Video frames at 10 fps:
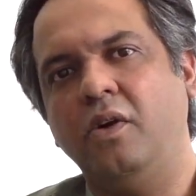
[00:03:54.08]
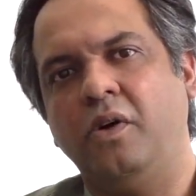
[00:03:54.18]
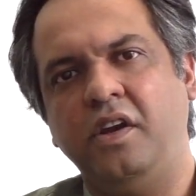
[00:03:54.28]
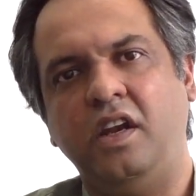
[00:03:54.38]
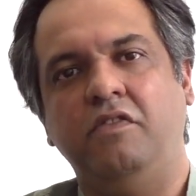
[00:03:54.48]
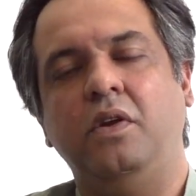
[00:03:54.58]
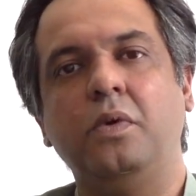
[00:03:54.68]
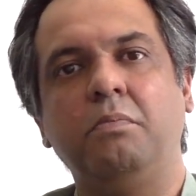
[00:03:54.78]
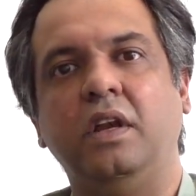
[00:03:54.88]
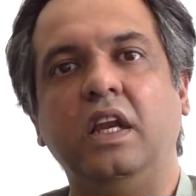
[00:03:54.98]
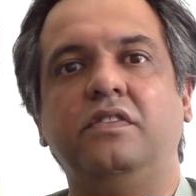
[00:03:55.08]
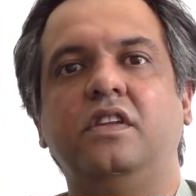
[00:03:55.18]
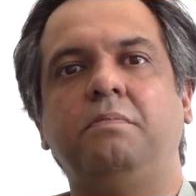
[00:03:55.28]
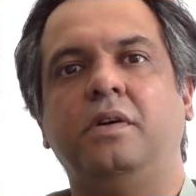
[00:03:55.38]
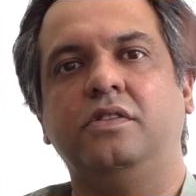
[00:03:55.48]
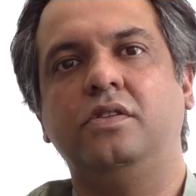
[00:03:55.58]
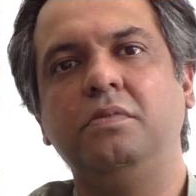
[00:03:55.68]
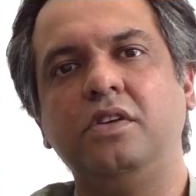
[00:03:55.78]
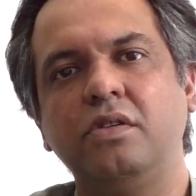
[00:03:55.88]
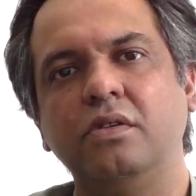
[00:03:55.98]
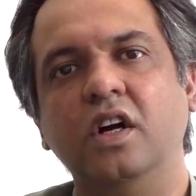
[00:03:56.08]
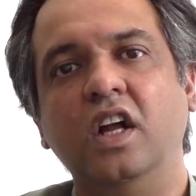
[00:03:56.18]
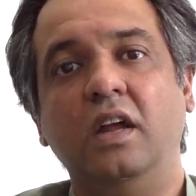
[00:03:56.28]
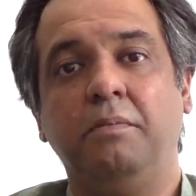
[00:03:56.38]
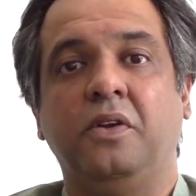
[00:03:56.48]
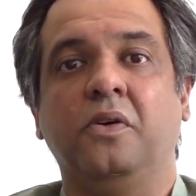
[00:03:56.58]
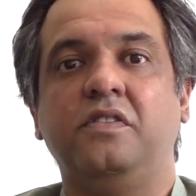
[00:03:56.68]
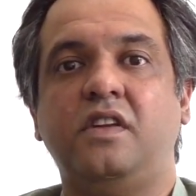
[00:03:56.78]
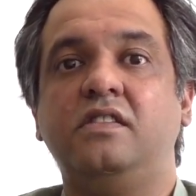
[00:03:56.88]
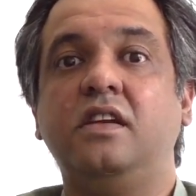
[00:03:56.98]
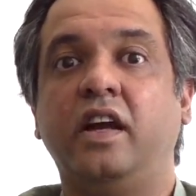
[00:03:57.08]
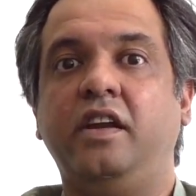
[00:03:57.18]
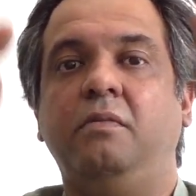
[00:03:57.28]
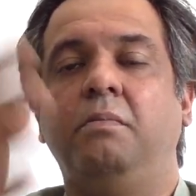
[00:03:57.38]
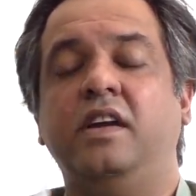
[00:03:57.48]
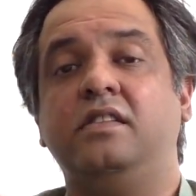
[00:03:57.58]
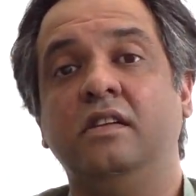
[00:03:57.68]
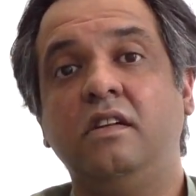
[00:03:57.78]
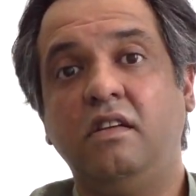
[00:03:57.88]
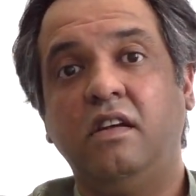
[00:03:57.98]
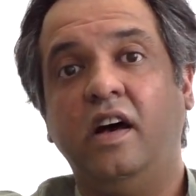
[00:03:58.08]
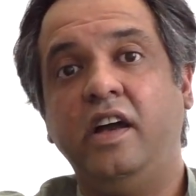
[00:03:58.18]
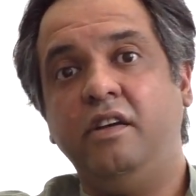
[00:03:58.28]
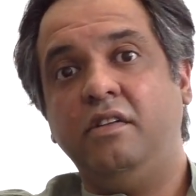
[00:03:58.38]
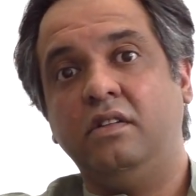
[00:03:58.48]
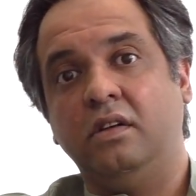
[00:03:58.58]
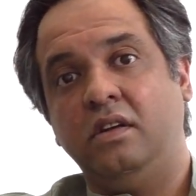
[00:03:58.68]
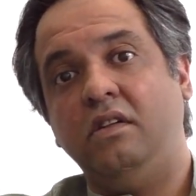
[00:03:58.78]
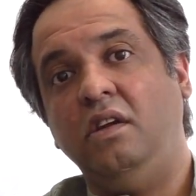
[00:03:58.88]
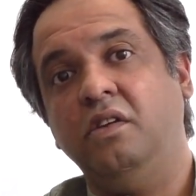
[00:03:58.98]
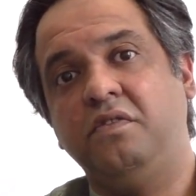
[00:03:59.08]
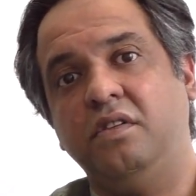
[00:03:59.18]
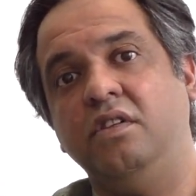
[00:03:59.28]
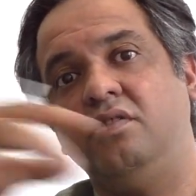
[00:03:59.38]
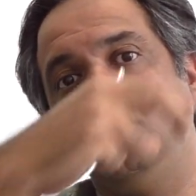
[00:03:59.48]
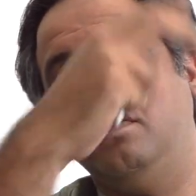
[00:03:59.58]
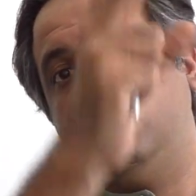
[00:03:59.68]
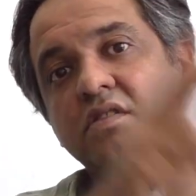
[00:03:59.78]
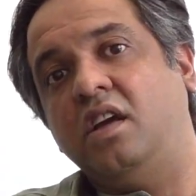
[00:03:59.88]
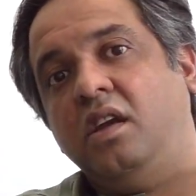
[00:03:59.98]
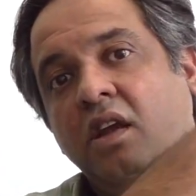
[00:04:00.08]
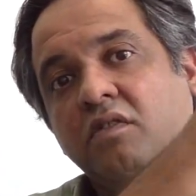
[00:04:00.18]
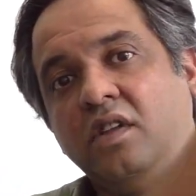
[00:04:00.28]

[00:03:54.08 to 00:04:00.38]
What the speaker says: God, and everyone believes their path to be true because it's guided by certain higher authority of tradition of society of